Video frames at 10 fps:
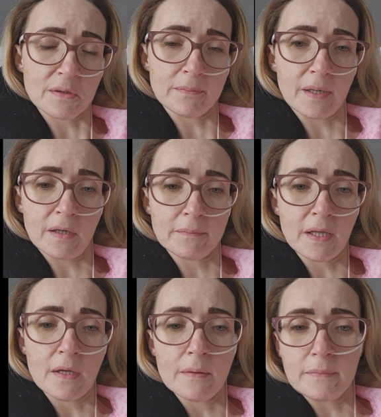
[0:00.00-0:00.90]
the top of my
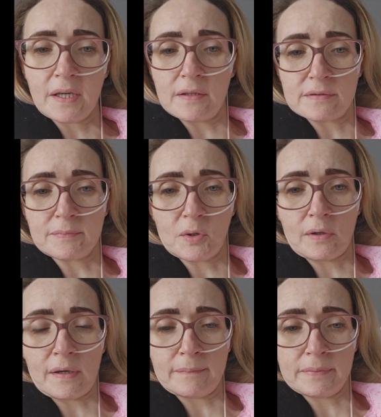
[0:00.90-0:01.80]
arm, but it goes
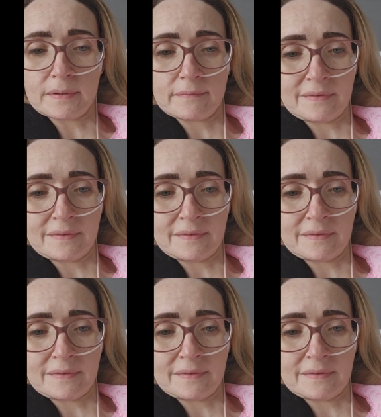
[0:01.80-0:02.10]
more up,